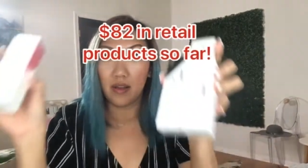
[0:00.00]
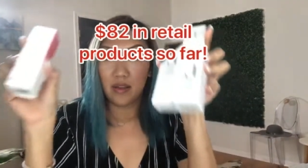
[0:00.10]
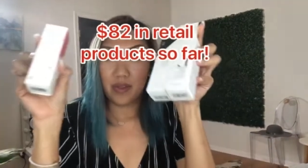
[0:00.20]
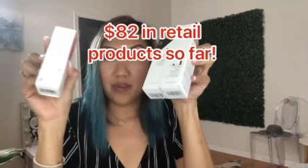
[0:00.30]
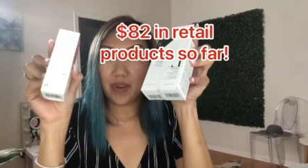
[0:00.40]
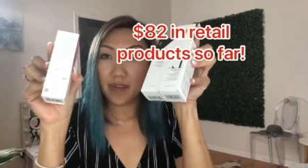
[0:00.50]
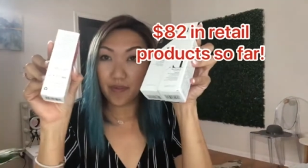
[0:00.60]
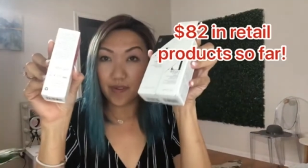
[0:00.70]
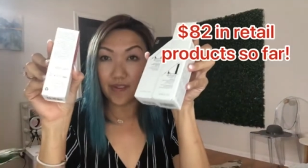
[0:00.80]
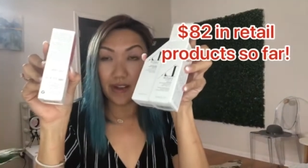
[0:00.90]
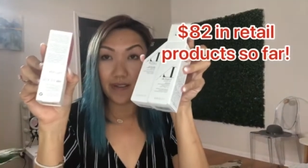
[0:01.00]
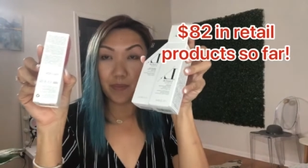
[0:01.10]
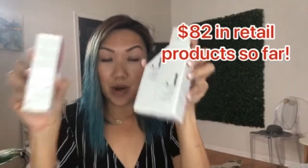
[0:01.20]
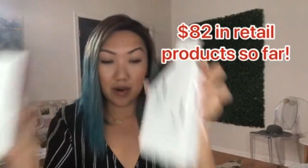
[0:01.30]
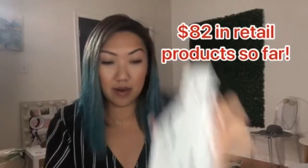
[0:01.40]
three full-size
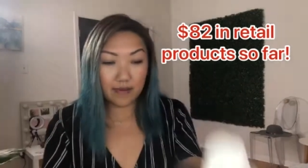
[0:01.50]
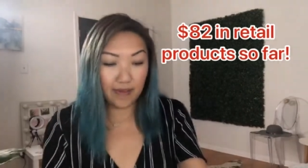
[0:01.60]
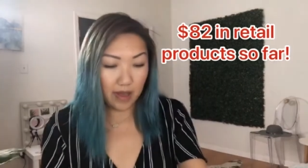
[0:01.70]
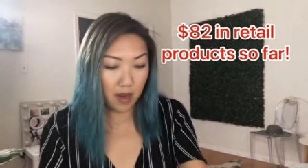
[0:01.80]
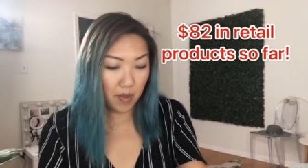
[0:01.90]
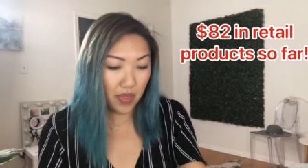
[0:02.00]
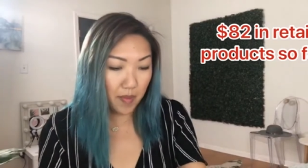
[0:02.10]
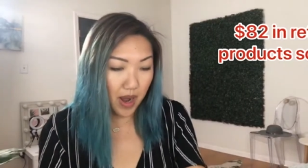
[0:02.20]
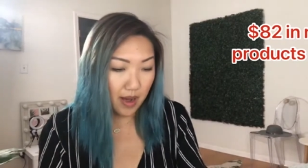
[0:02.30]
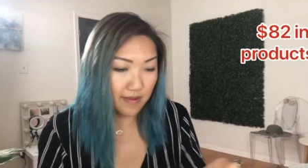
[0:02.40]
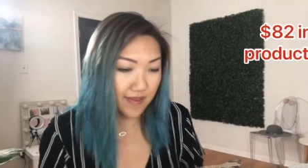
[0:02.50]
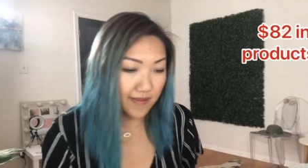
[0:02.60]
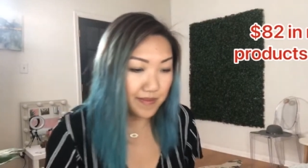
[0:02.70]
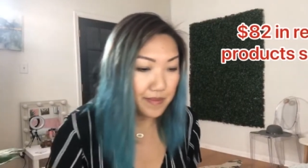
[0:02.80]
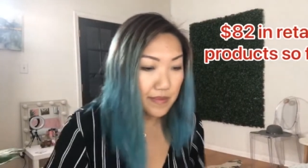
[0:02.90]
products that came in the box.